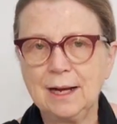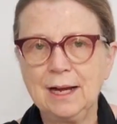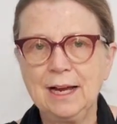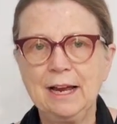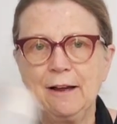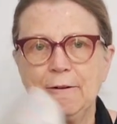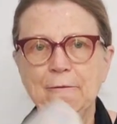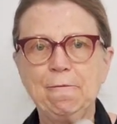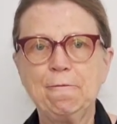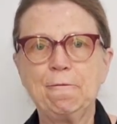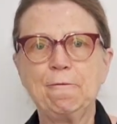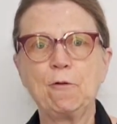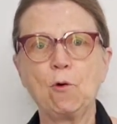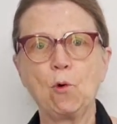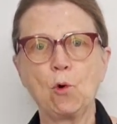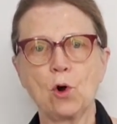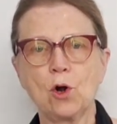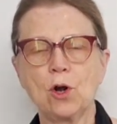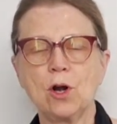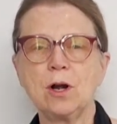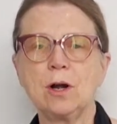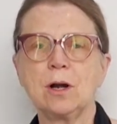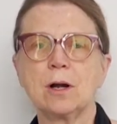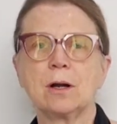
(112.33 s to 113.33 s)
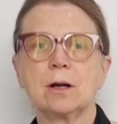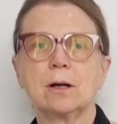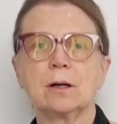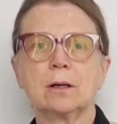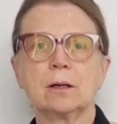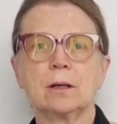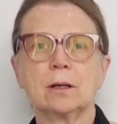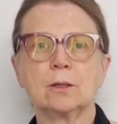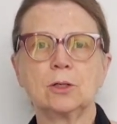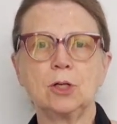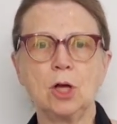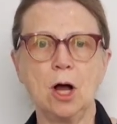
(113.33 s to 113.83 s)
I have 4
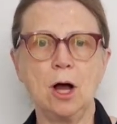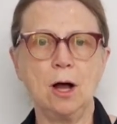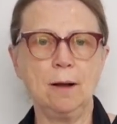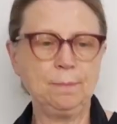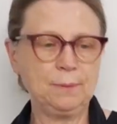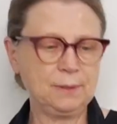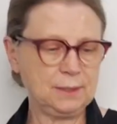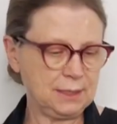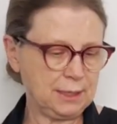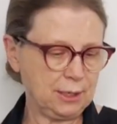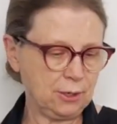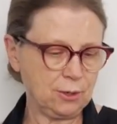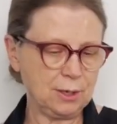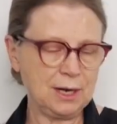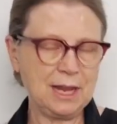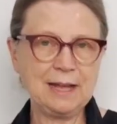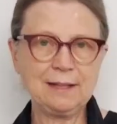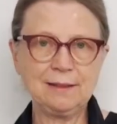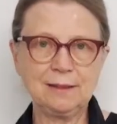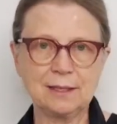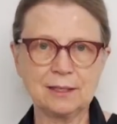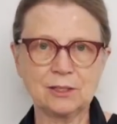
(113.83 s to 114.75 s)
tops that are like